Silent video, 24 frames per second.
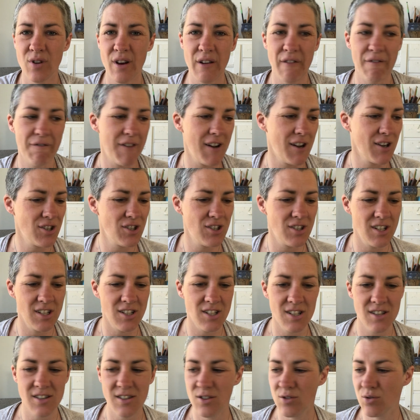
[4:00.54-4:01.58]
trying to function,
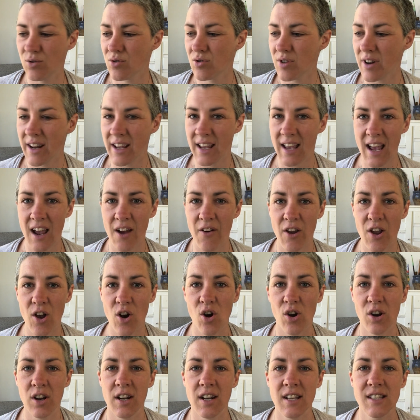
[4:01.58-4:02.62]
and you're still trying to carry
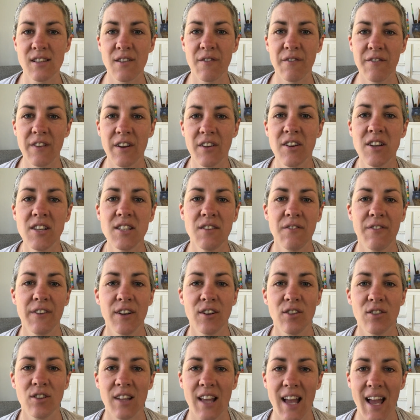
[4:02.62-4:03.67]
on, and it's a very
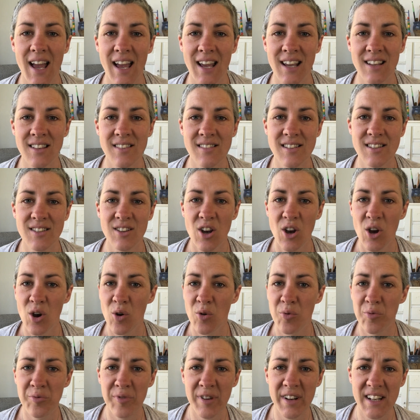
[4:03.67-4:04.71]
difficult,
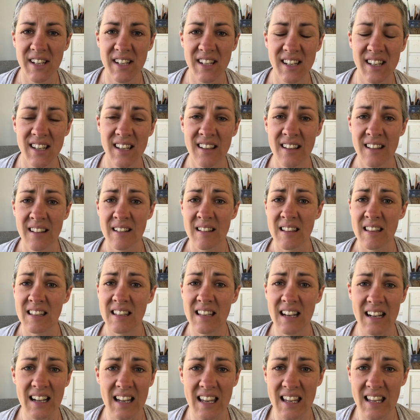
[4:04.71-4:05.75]
angst-ridden,
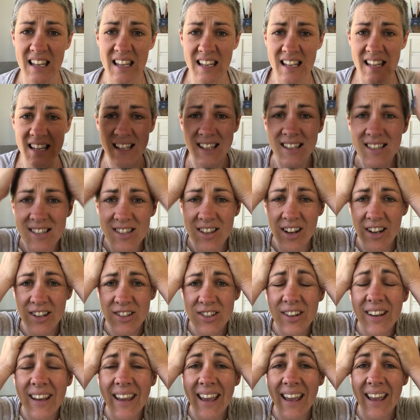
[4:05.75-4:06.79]
yucky,
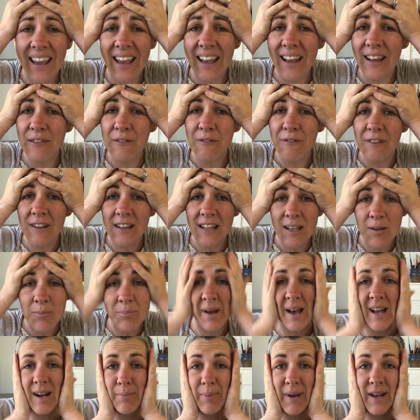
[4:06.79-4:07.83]
inside your head, feeling
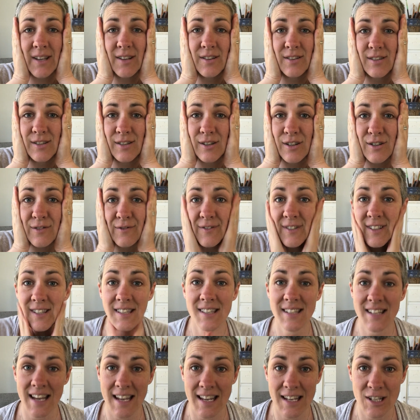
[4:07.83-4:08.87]
bad about yourself
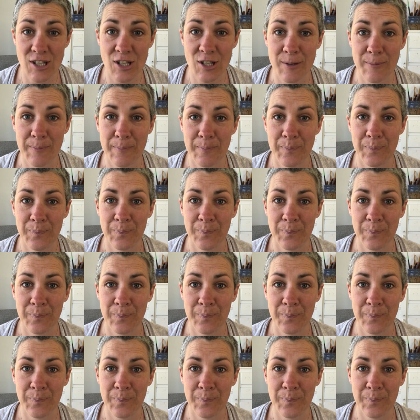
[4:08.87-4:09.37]
stage.